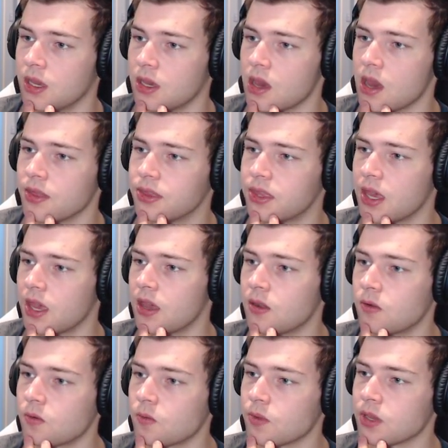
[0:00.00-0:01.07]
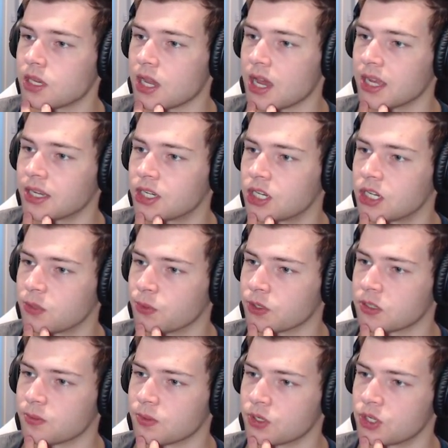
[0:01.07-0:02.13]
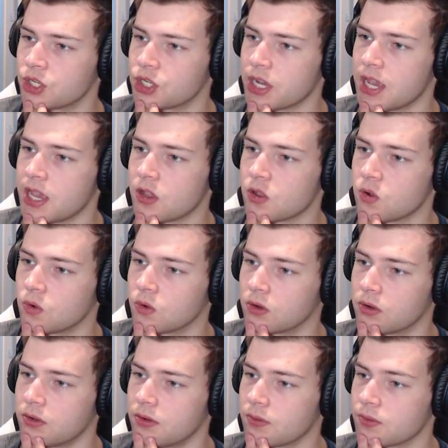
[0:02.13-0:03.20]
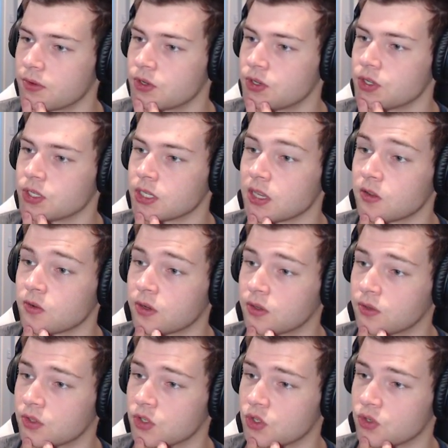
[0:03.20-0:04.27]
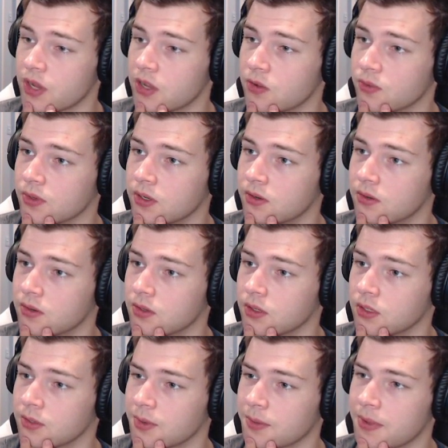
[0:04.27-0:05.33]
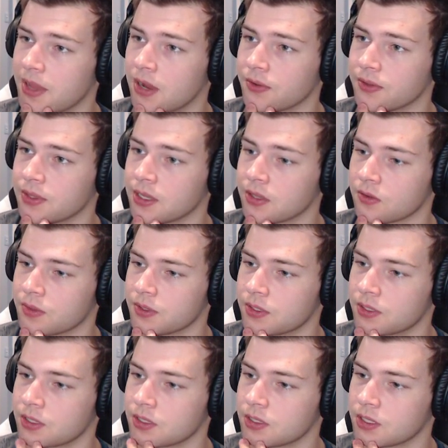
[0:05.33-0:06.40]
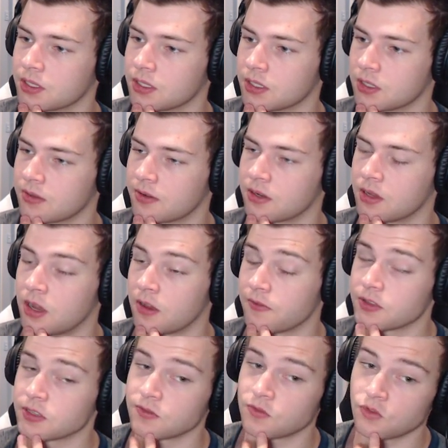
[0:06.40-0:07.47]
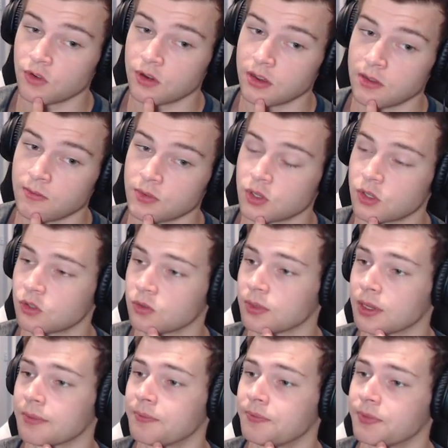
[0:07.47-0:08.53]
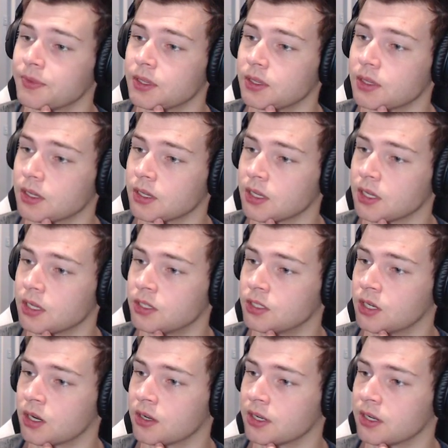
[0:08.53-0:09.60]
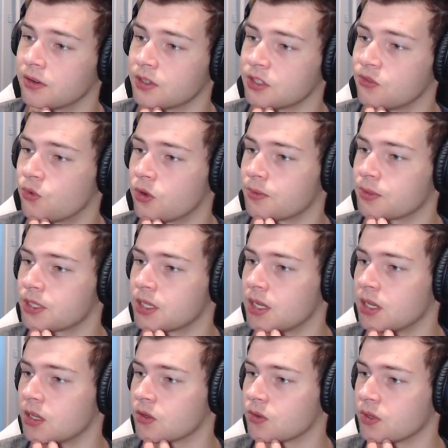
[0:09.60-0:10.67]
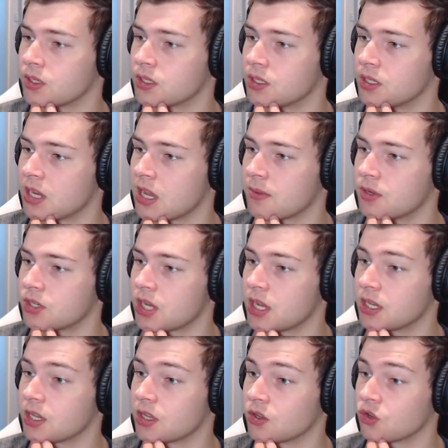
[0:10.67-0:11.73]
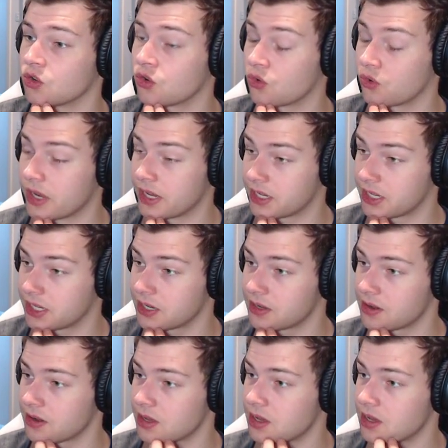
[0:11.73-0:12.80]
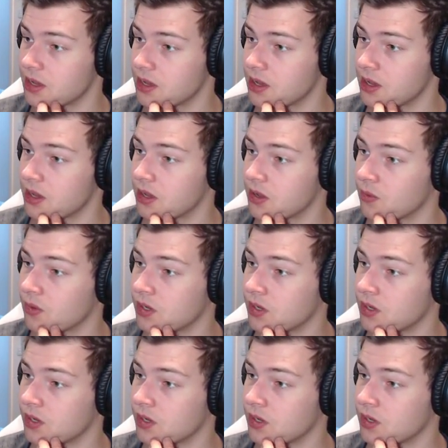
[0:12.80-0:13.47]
And then we got Bristlebush Acorn, which is a critical strike one. A little more power than the other ones, because this is the offensive tree, I'm assuming. Dart now deals 40% increased damage and can crit. When